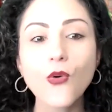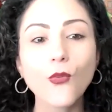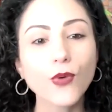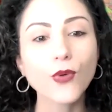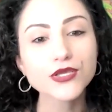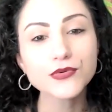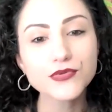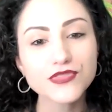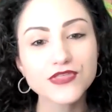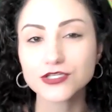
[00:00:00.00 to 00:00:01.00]
what do you
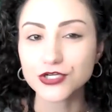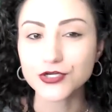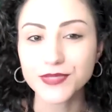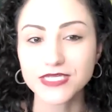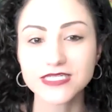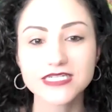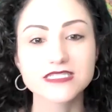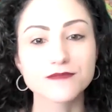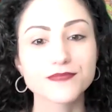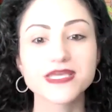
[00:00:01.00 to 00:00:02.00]
think, in your opinion, is
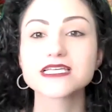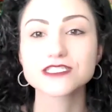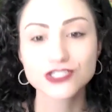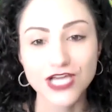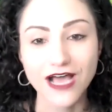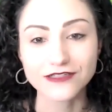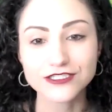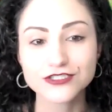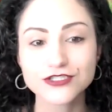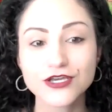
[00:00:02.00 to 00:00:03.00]
the biggest
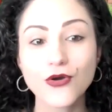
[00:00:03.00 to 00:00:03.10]
challenge